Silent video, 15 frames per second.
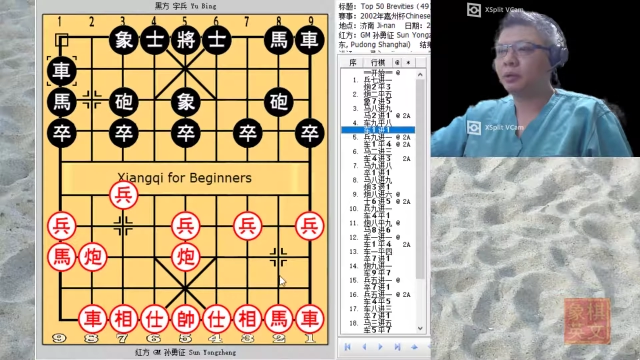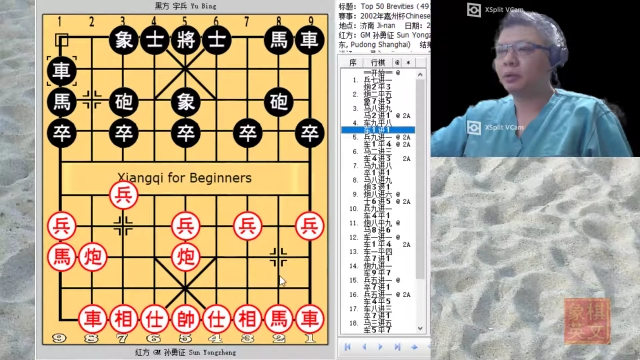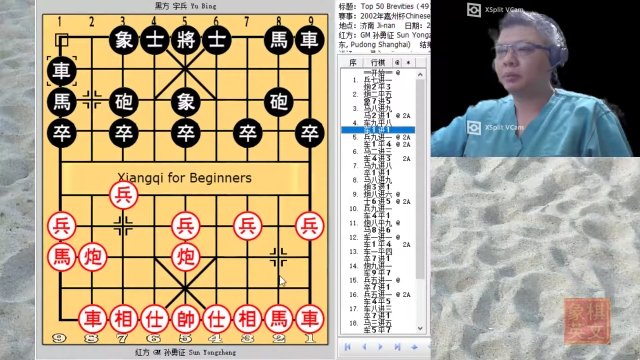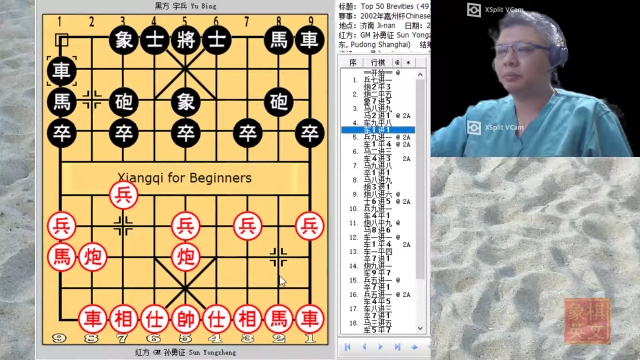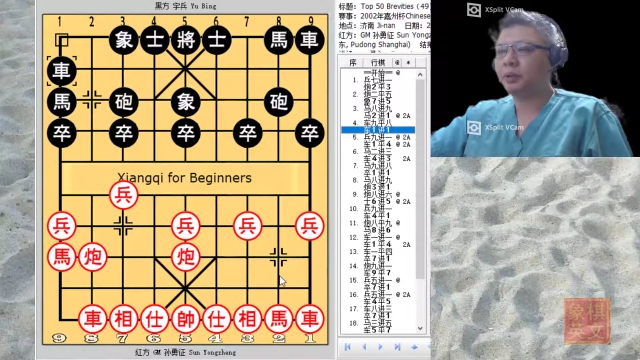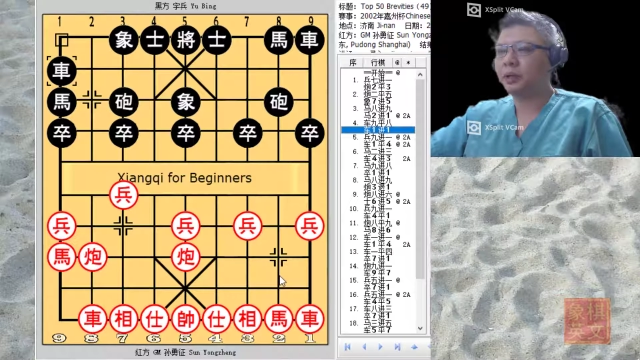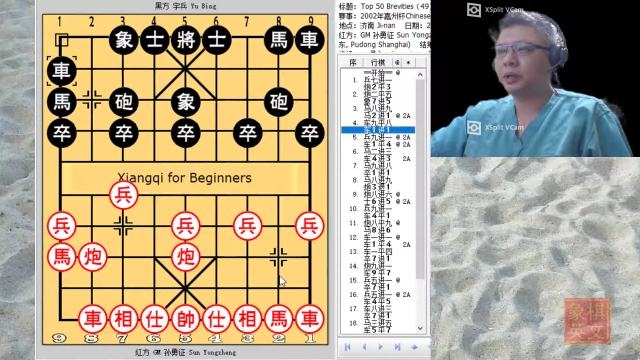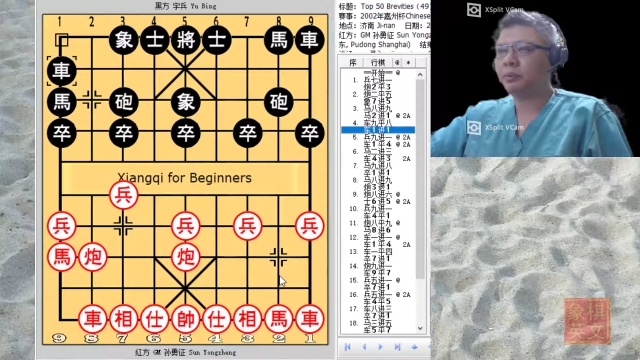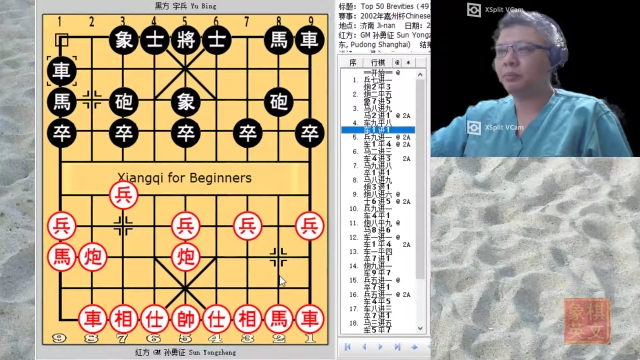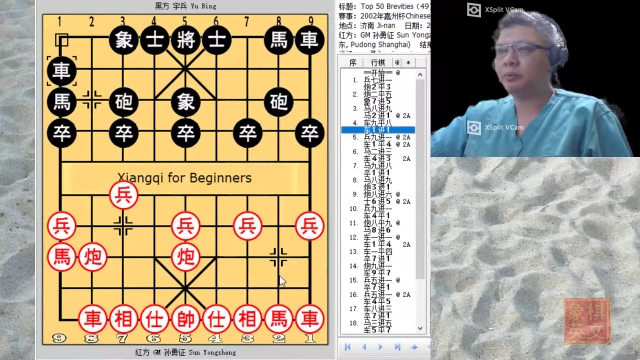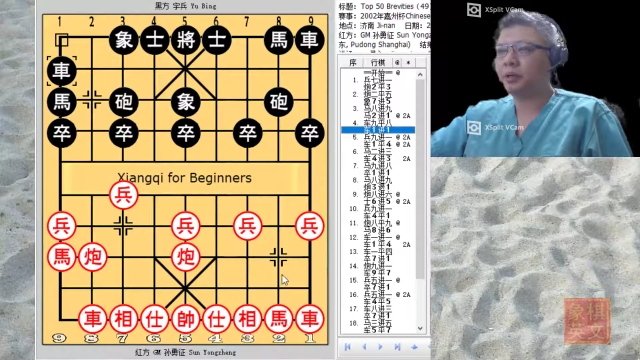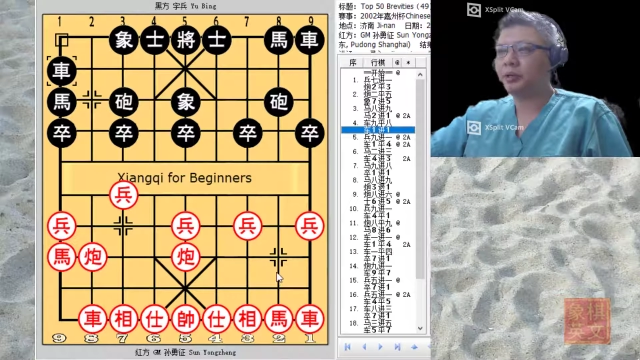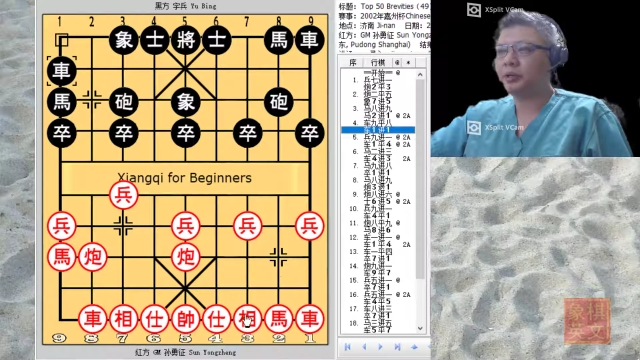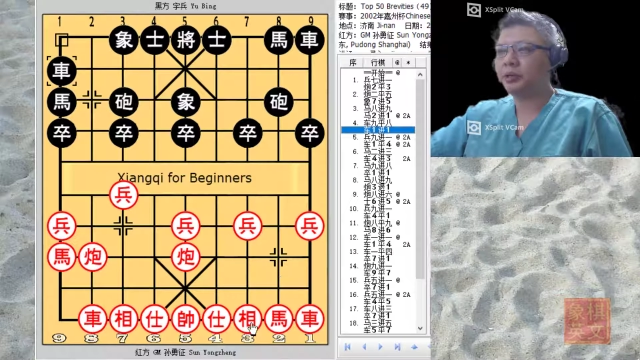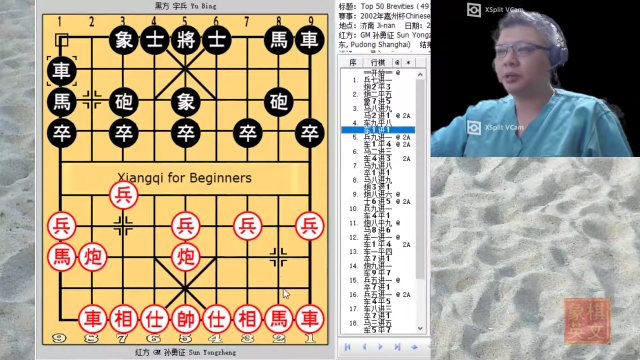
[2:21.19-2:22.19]
apply
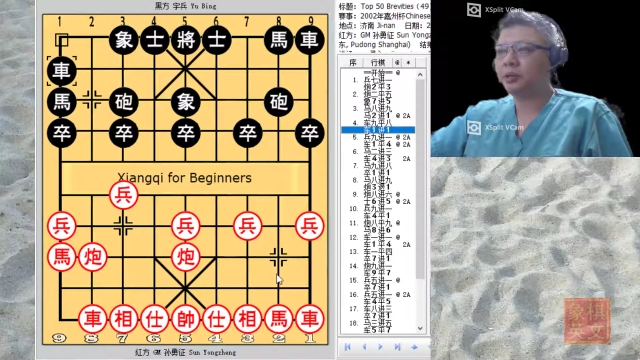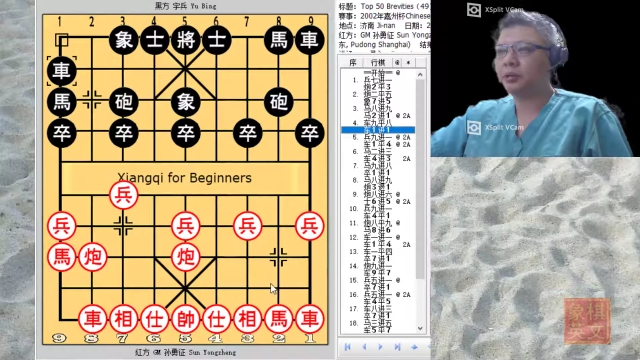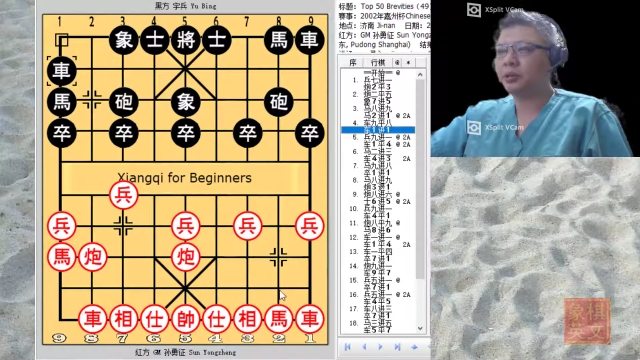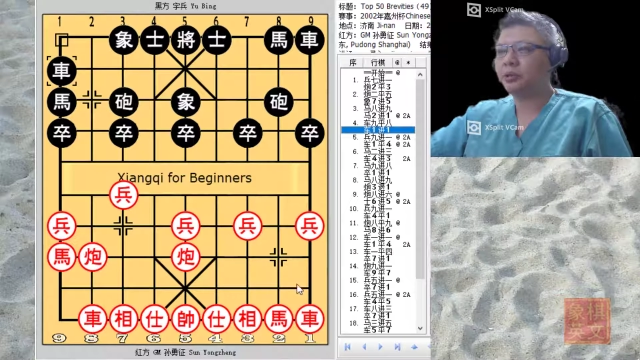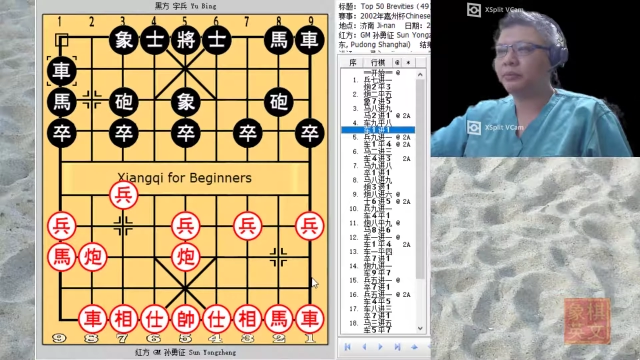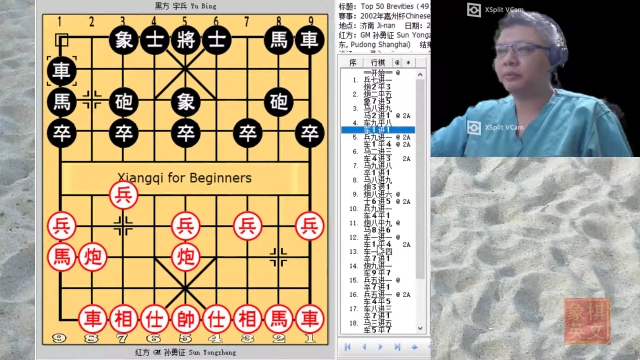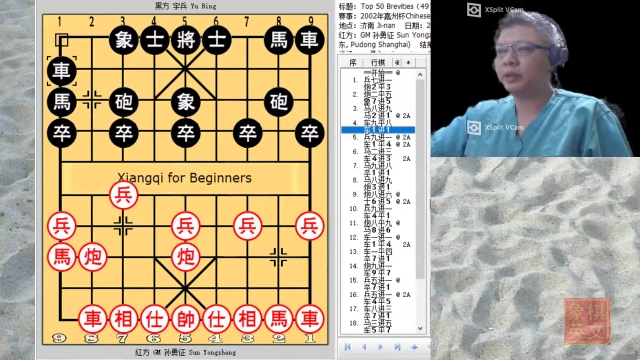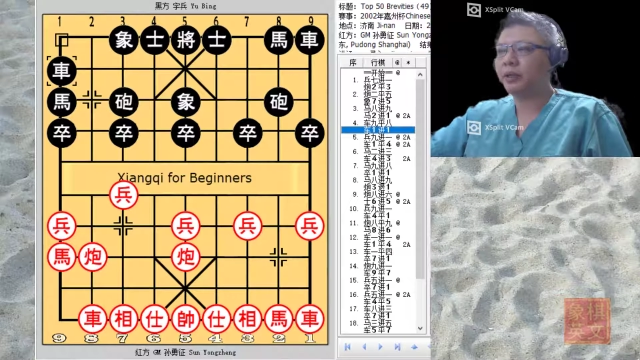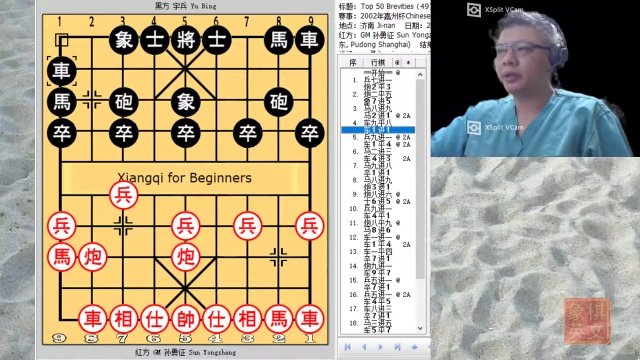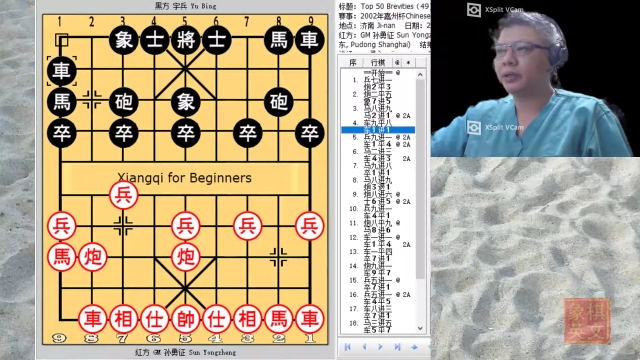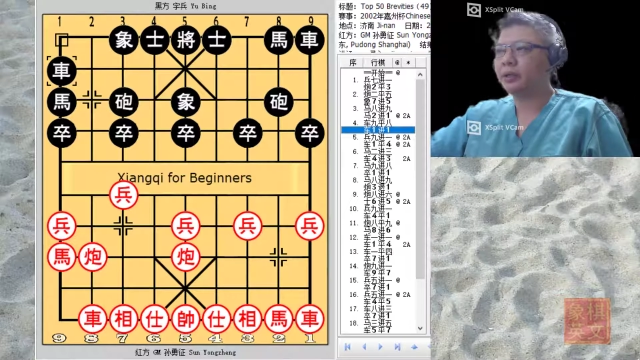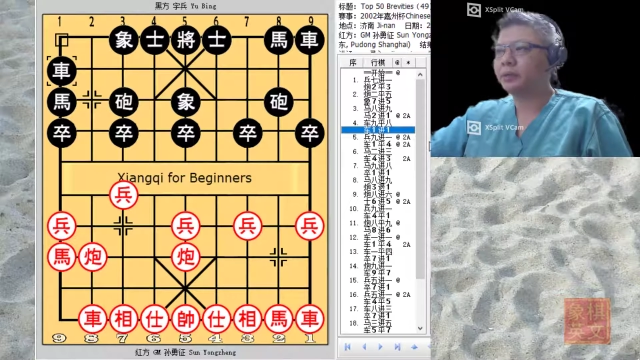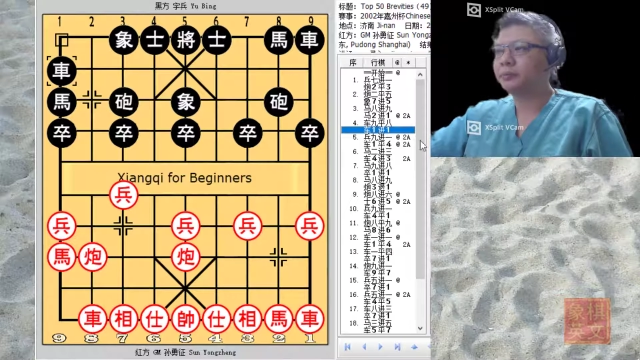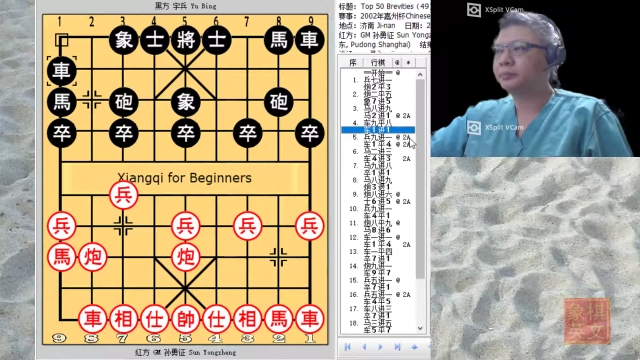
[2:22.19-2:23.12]
pressure on this flank.